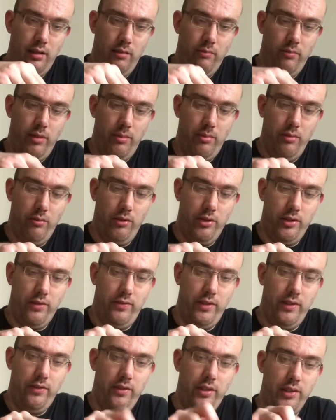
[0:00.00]
Maybe it wasn't
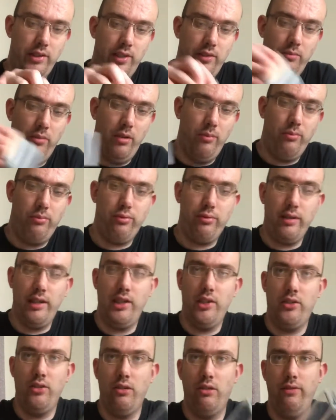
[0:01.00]
FIFA 97, but I'm pretty
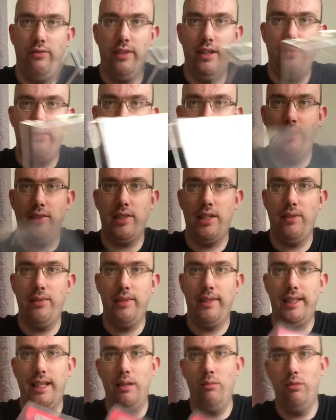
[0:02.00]
sure FIFA
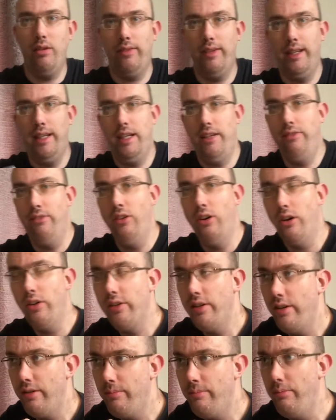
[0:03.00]
97 came with it. If not,
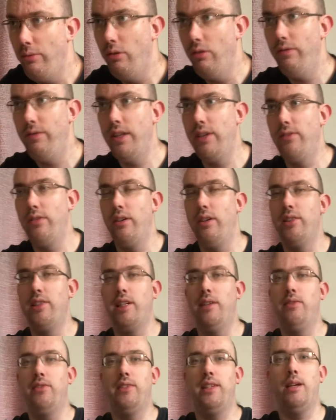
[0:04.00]
then I bought FIFA
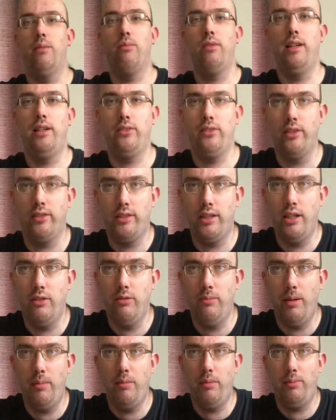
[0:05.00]
97 separately, because I do
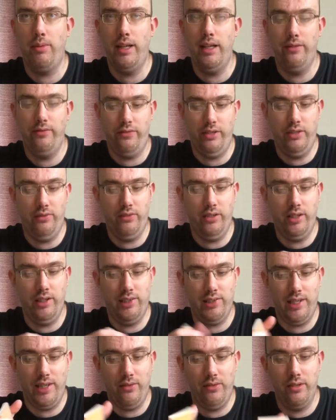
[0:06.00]
remember playing FIFA
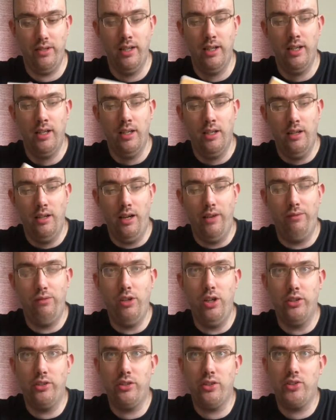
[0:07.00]
97. I've
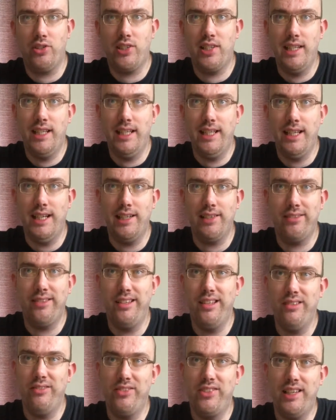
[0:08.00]
looked on CEX and
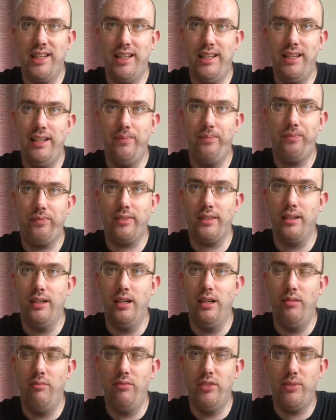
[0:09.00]
they don't sell it.
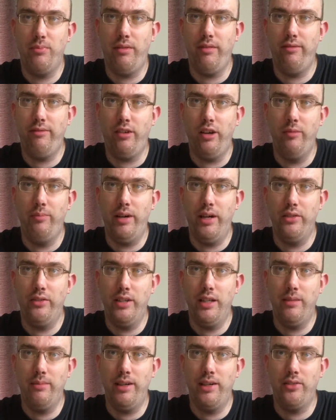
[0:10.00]
It's about £5 on
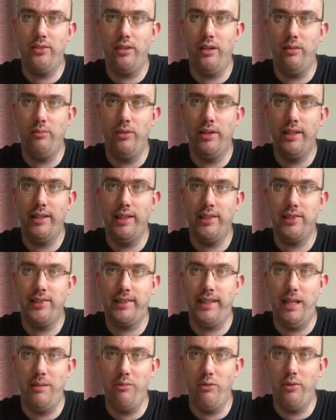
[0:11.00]
eBay, so that's a
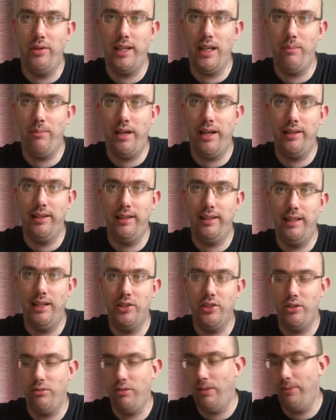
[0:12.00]
game I want to get back in the
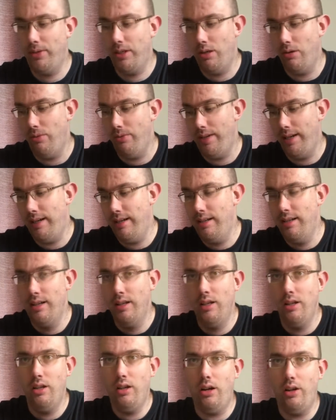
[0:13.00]
collection, to have a go on that
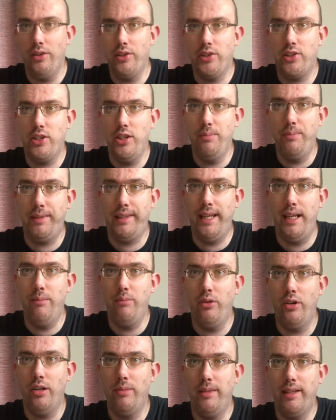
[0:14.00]
on the Super Game
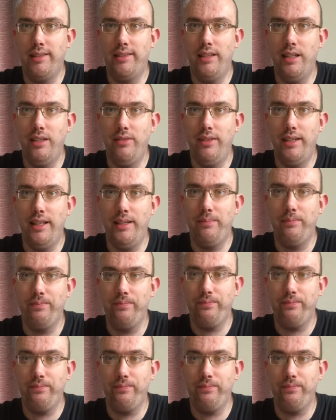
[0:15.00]
Boy and the big TV.